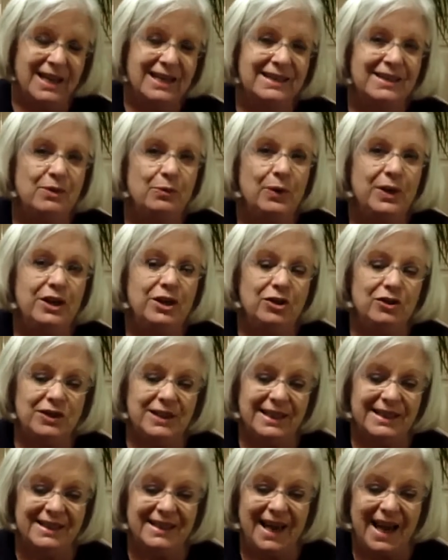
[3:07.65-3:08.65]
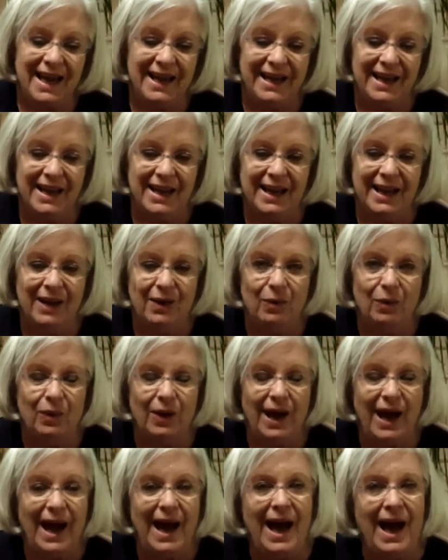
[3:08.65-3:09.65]
So when you're deciding
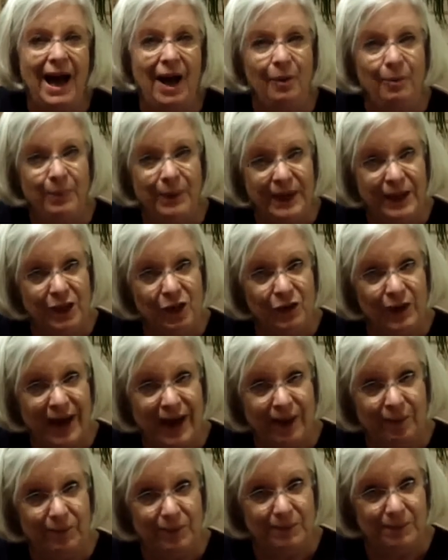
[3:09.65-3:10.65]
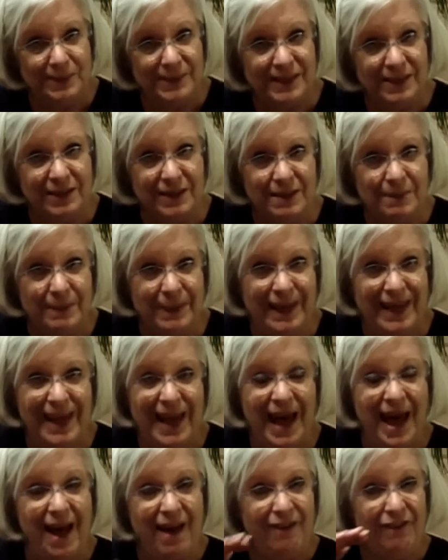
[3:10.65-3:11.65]
how big your album is going to
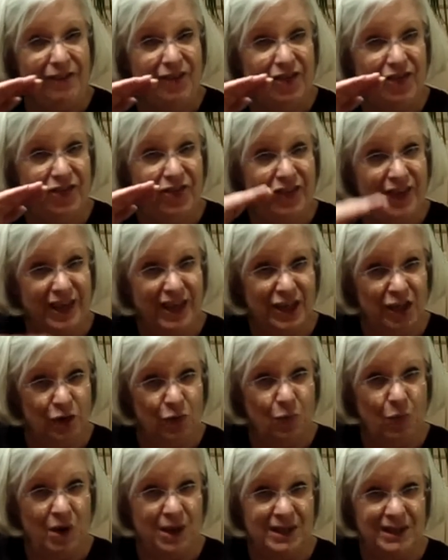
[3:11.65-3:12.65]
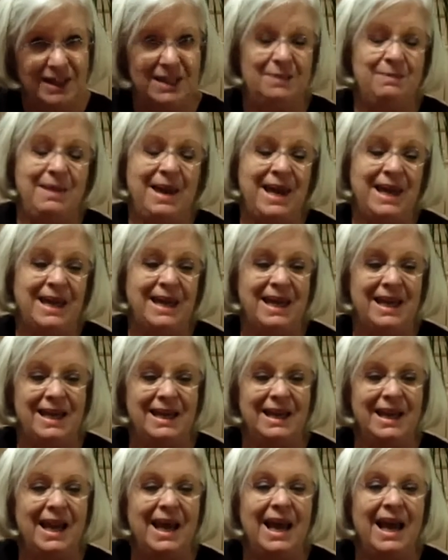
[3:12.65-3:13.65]
be, how thick you want to make
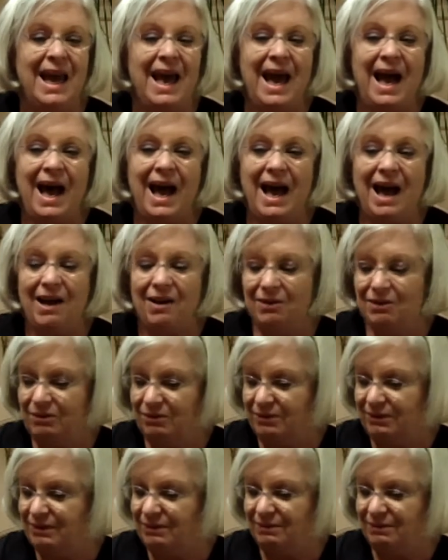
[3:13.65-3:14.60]
it, how